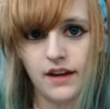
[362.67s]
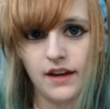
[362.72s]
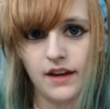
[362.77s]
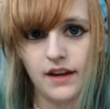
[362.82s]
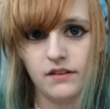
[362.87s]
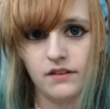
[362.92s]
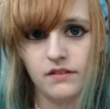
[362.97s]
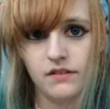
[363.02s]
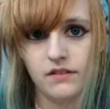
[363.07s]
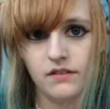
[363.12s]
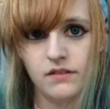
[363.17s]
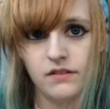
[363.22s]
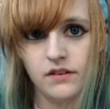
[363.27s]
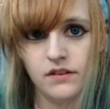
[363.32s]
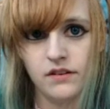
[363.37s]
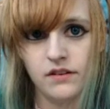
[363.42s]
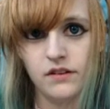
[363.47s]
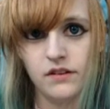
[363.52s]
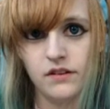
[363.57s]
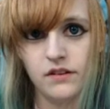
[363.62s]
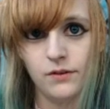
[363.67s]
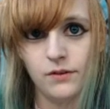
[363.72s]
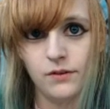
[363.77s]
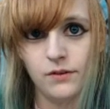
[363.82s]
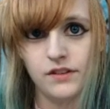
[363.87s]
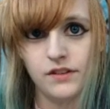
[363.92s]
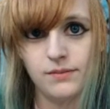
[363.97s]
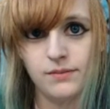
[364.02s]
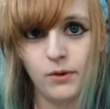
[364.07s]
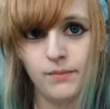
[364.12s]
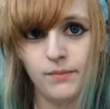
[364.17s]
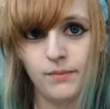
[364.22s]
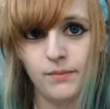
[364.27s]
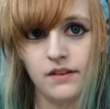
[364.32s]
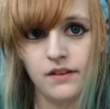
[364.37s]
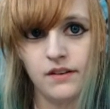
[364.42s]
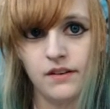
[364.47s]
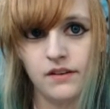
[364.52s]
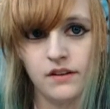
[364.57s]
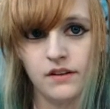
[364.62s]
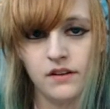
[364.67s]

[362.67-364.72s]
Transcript: Okay. Don't disappoint me.